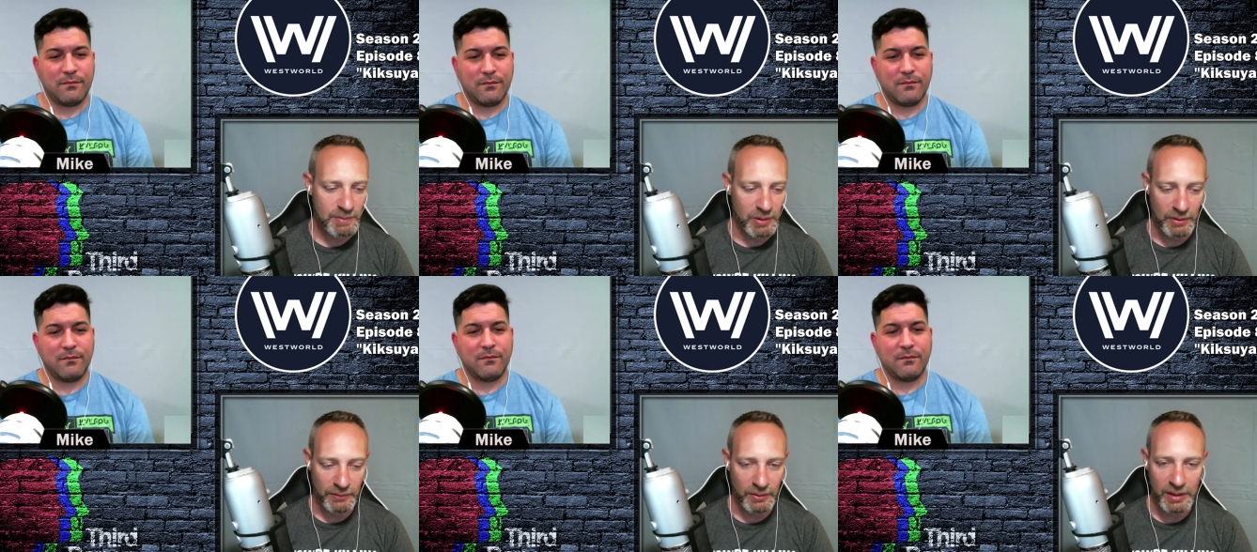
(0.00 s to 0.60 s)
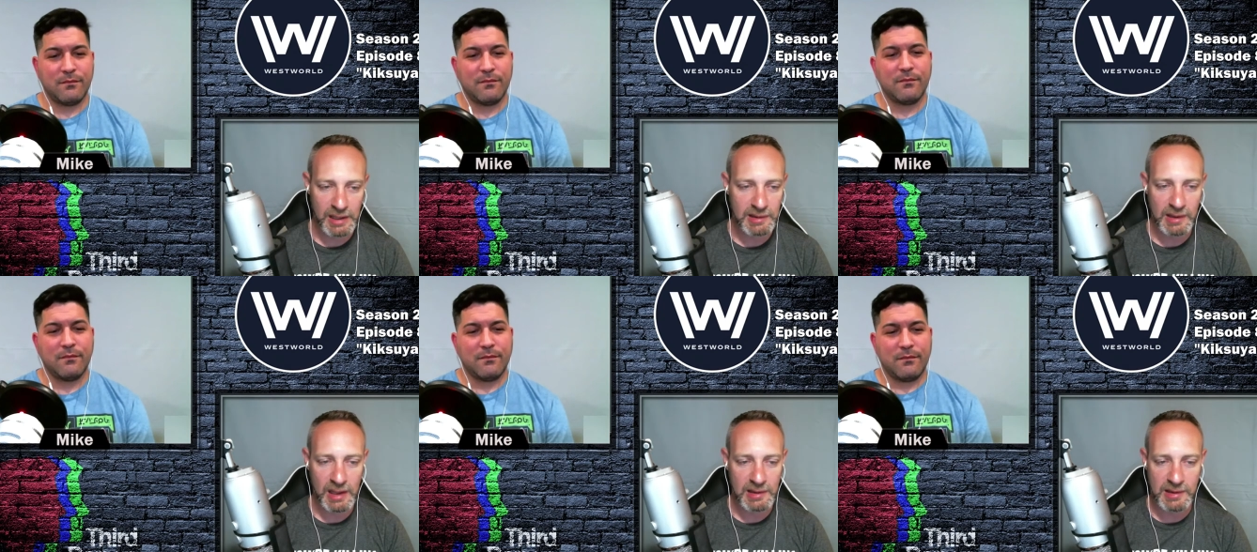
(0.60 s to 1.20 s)
Speaker 1: beautiful. It's
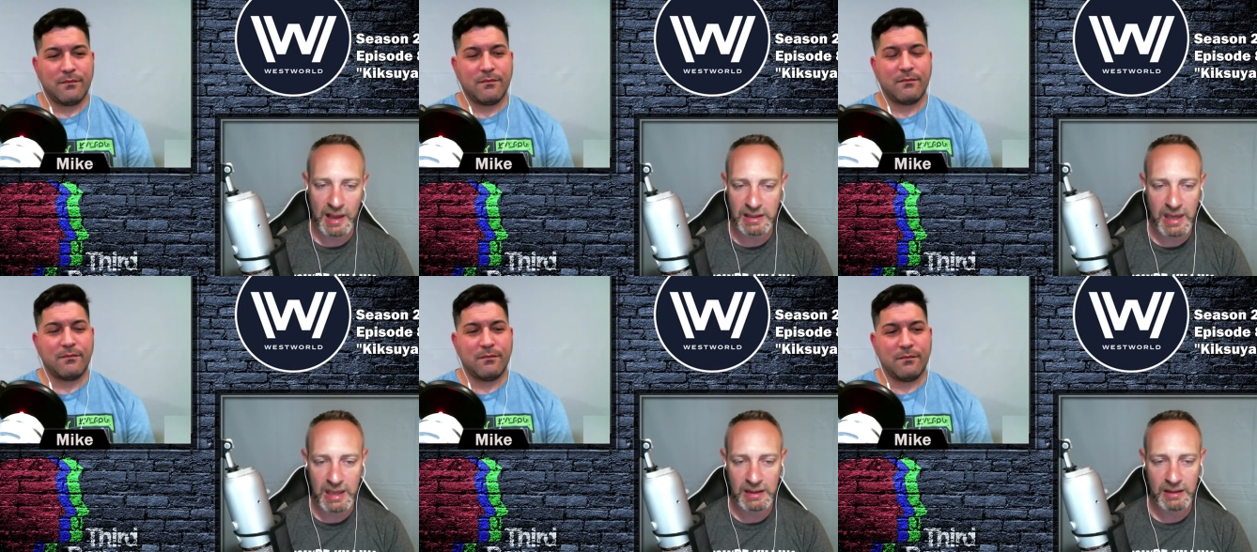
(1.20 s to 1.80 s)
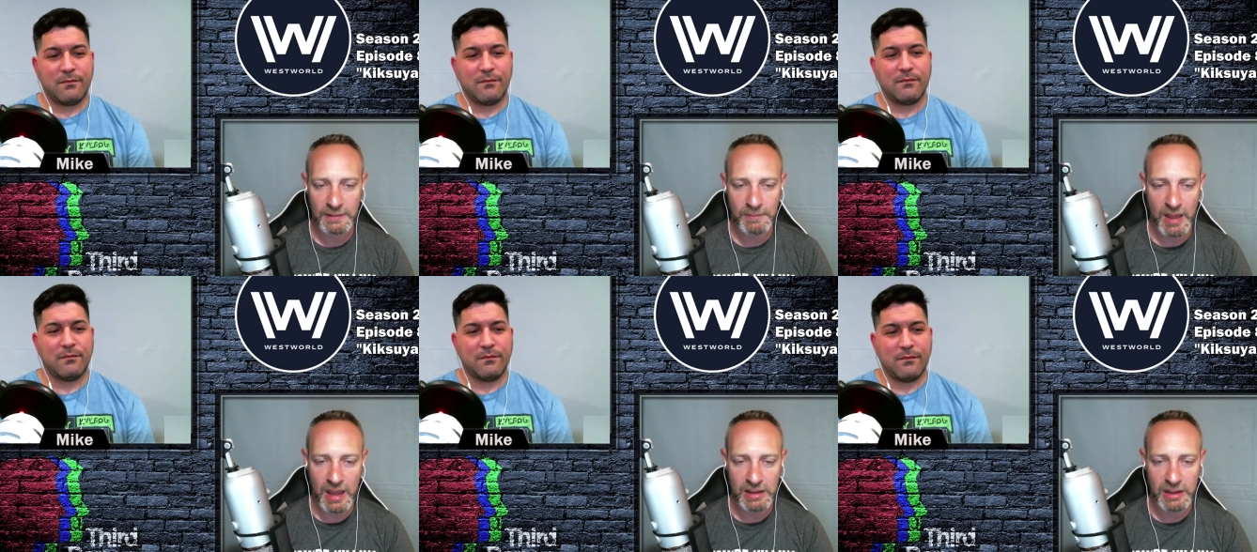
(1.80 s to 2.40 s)
it's I can't, I
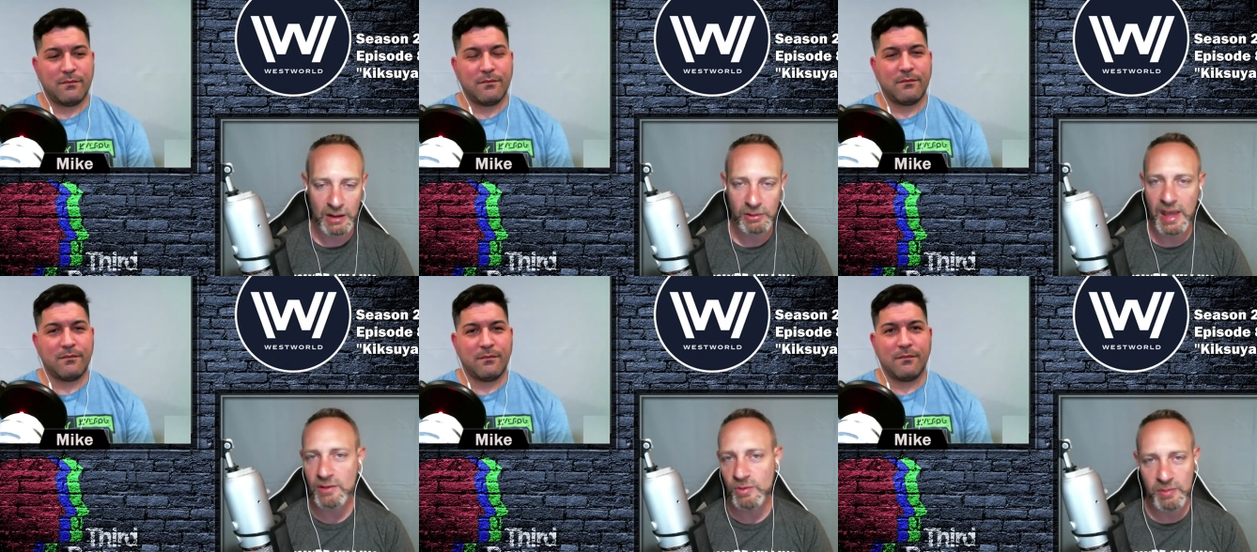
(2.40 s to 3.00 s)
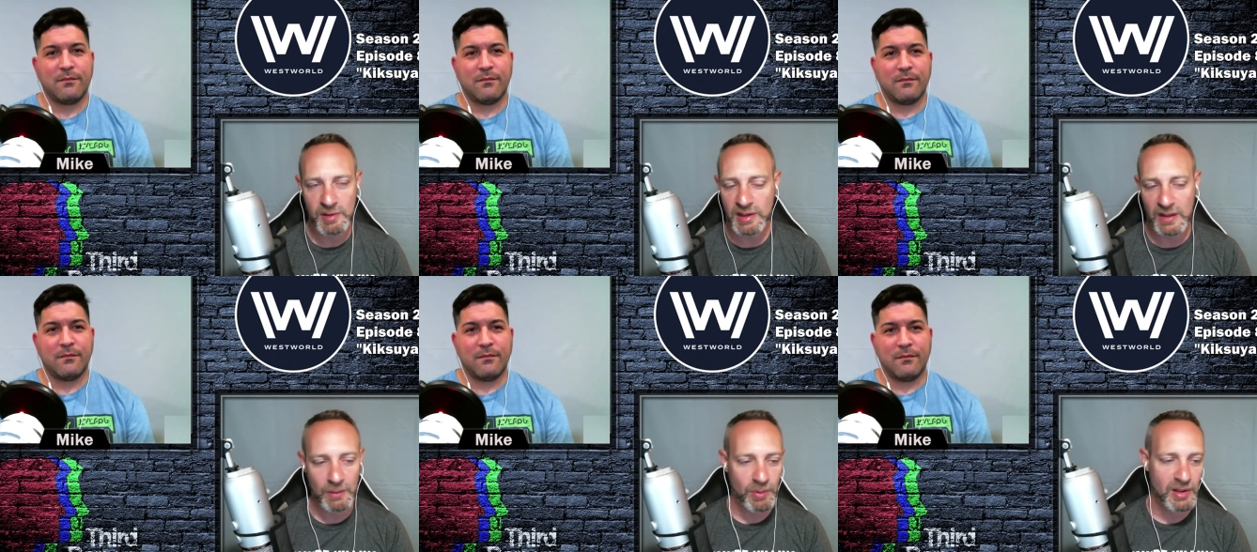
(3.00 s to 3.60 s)
you know, yes, we've been singing the
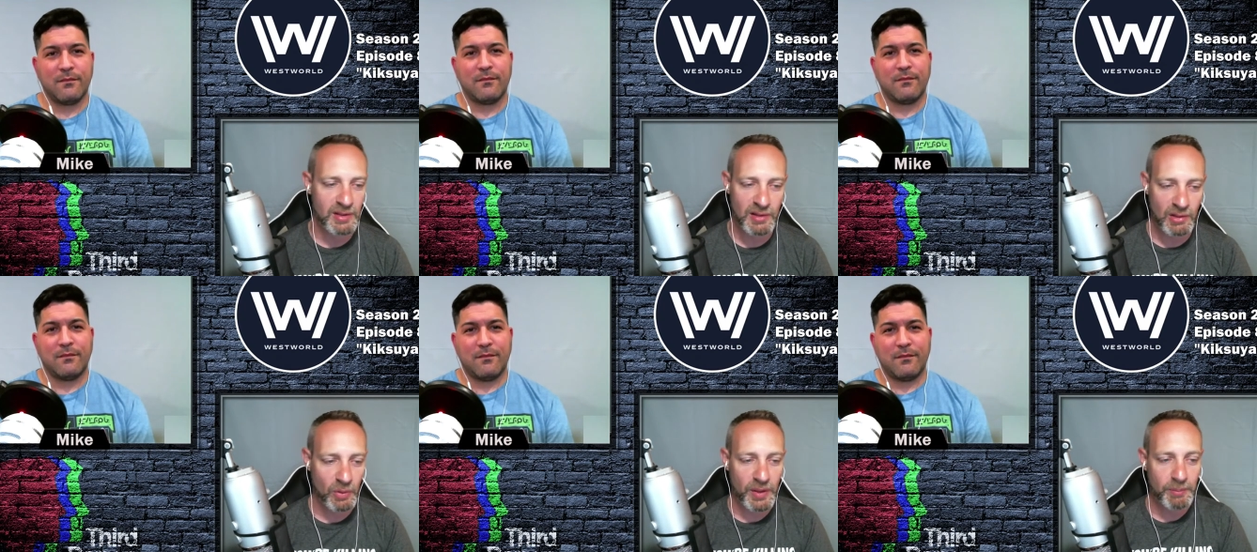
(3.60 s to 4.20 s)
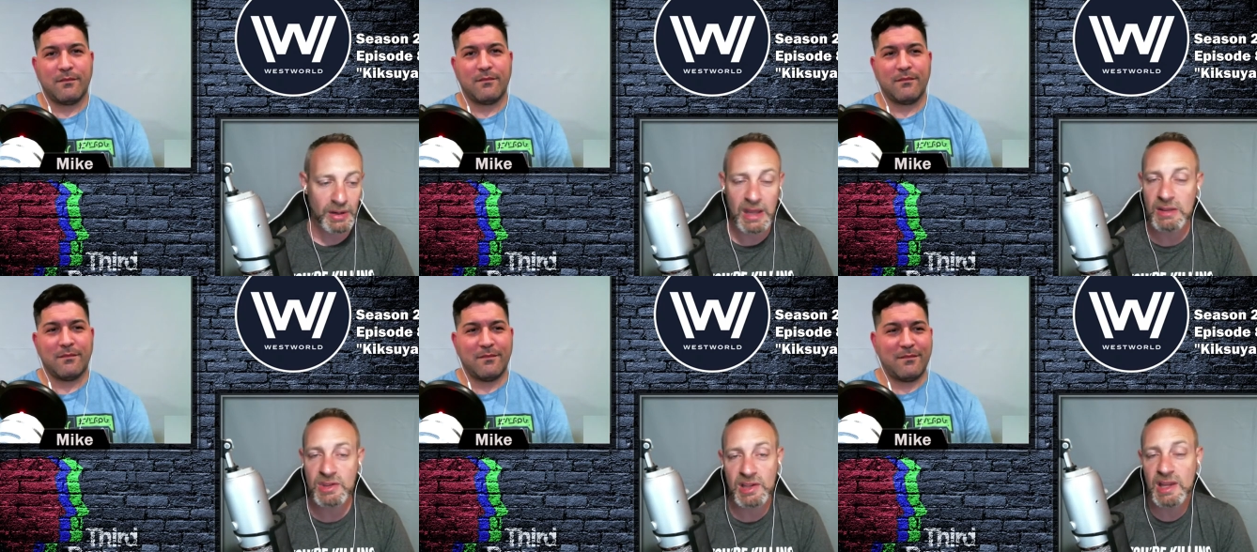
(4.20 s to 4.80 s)
praises this whole thing, but it's
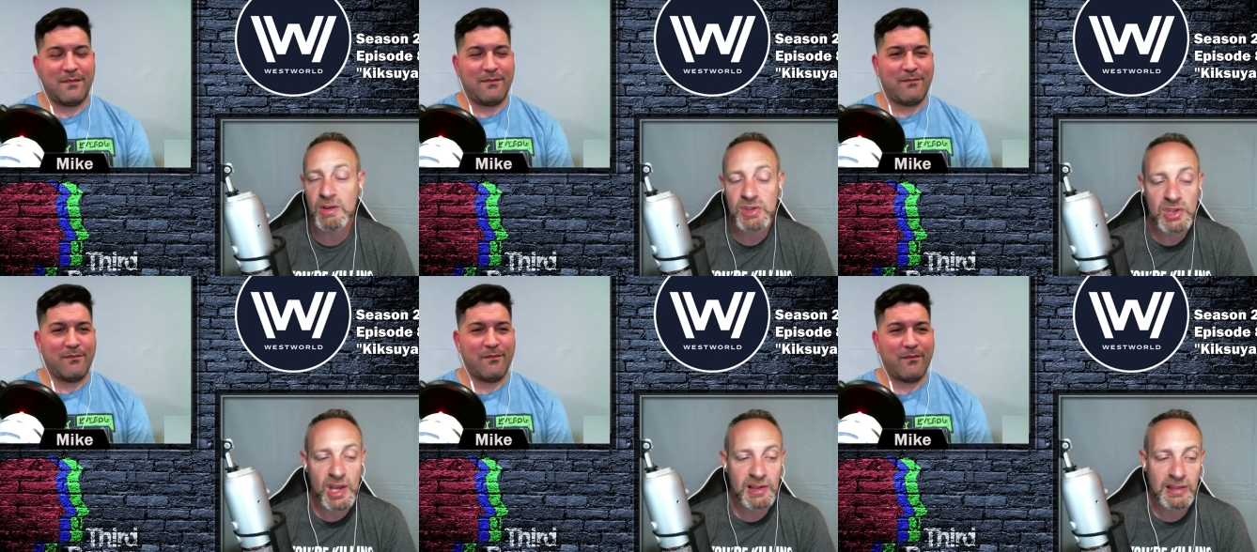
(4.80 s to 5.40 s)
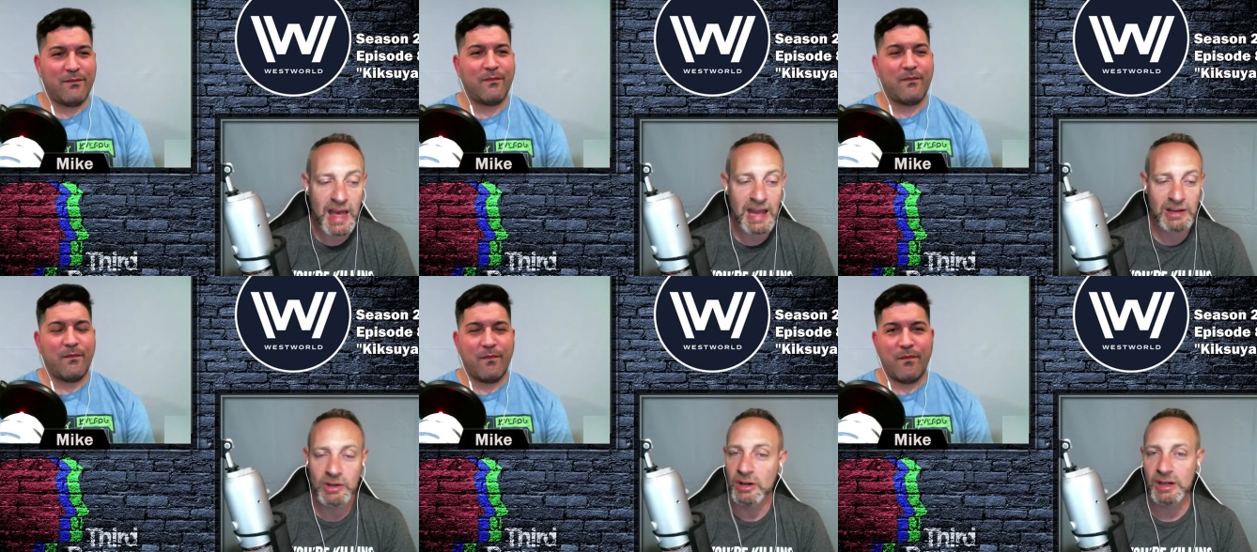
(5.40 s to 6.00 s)
just it's just that
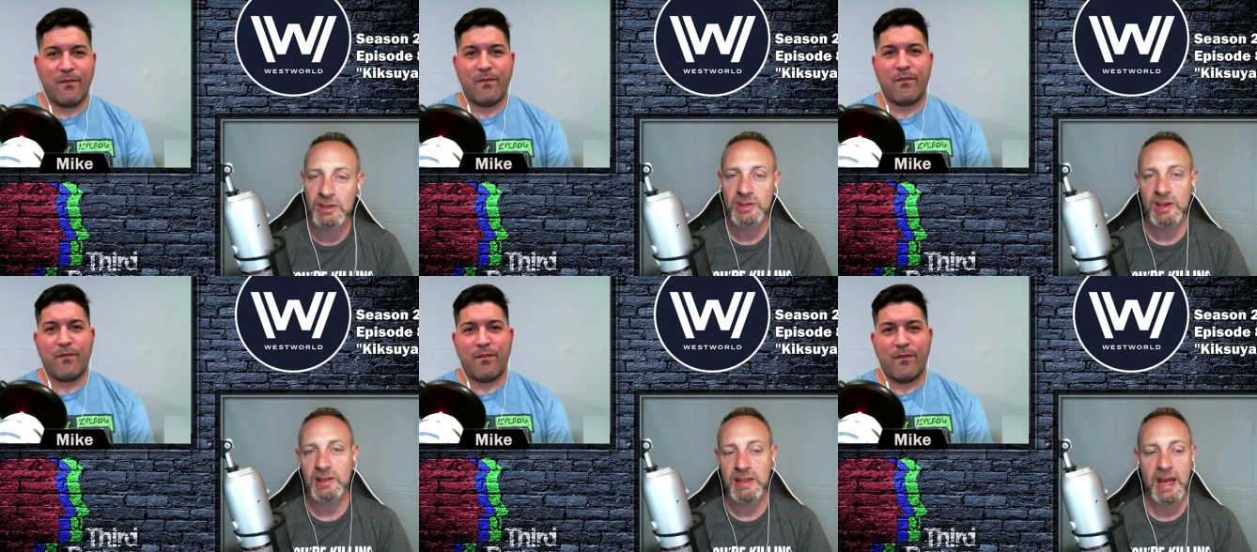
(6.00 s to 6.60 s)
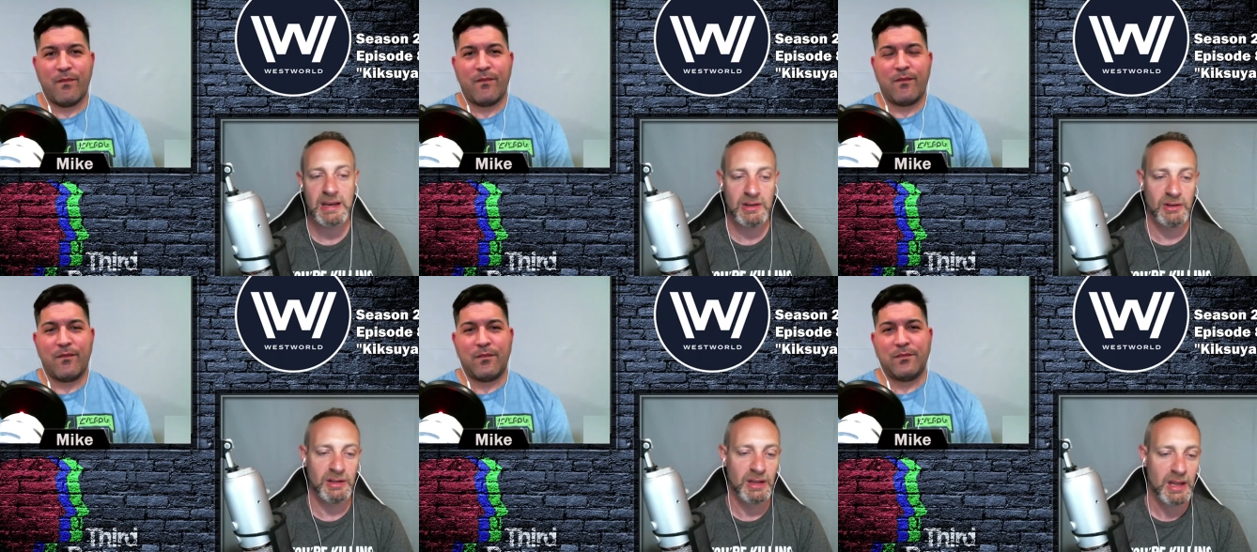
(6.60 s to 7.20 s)
good. It's just that
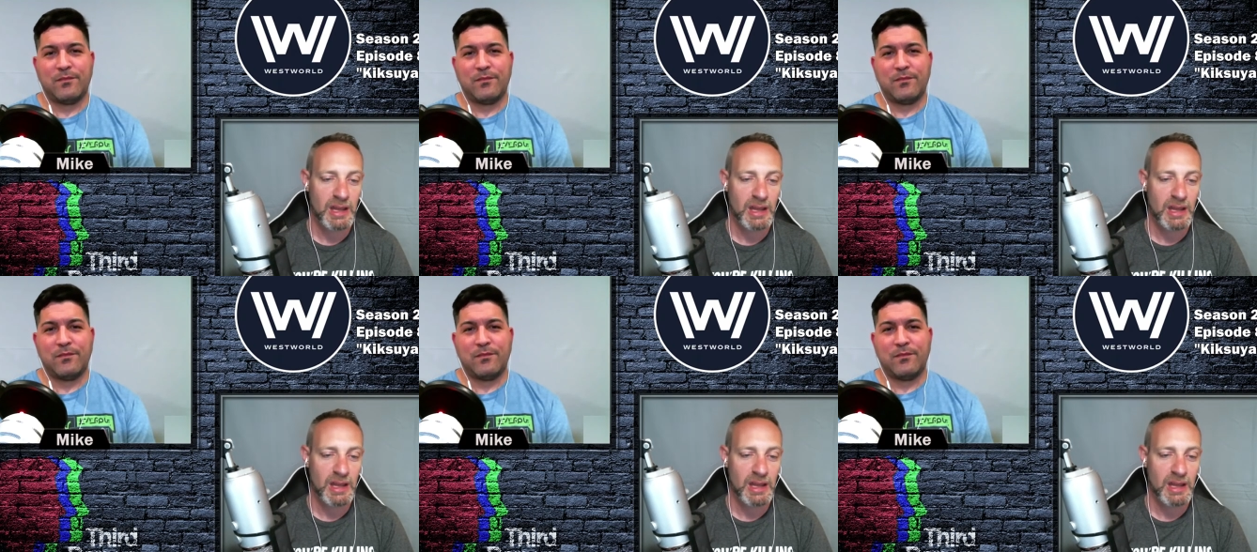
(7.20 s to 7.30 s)
good.